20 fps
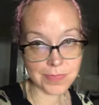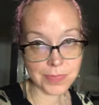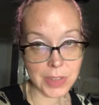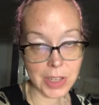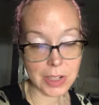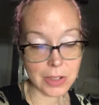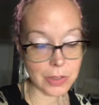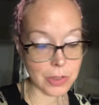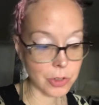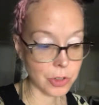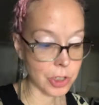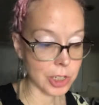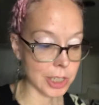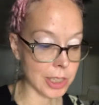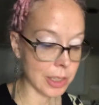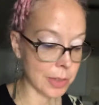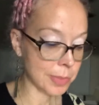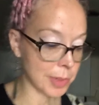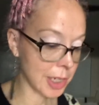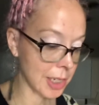I don't usually get
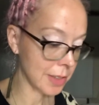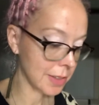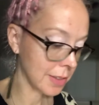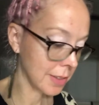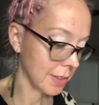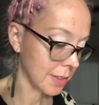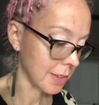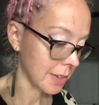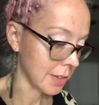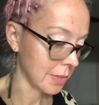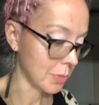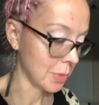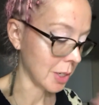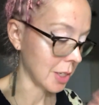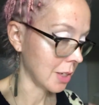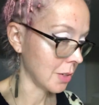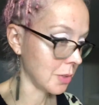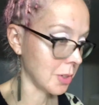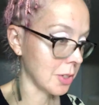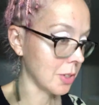them licensed stuff, but
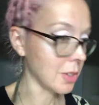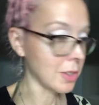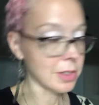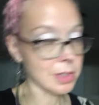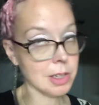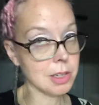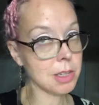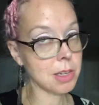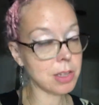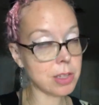there was just like